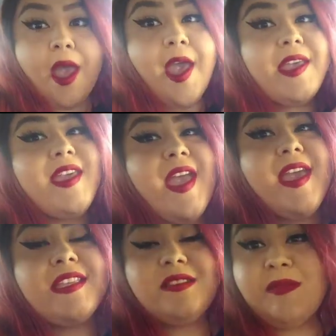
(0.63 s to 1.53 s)
hi
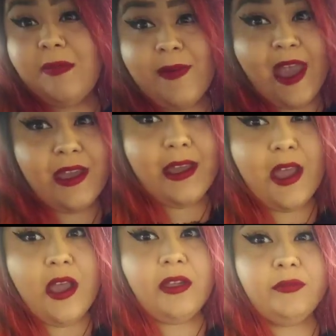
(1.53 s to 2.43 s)
guys me back
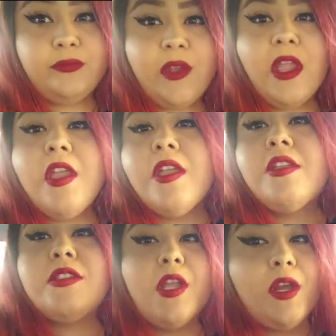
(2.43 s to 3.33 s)
um
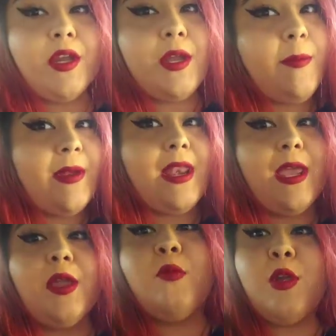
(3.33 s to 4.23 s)
sorry i've been
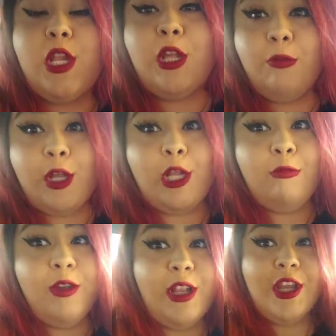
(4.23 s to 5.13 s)
like really really
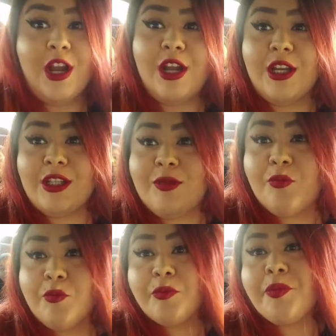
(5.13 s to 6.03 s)
really gone
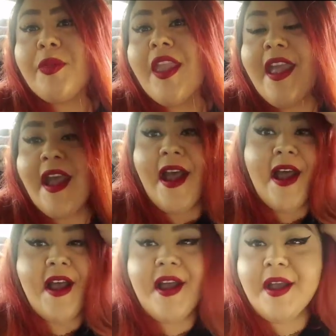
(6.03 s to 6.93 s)

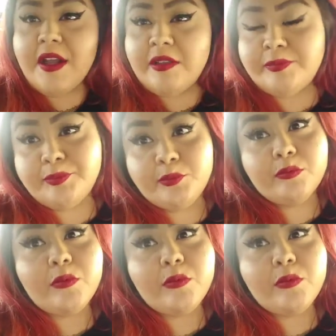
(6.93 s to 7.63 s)
um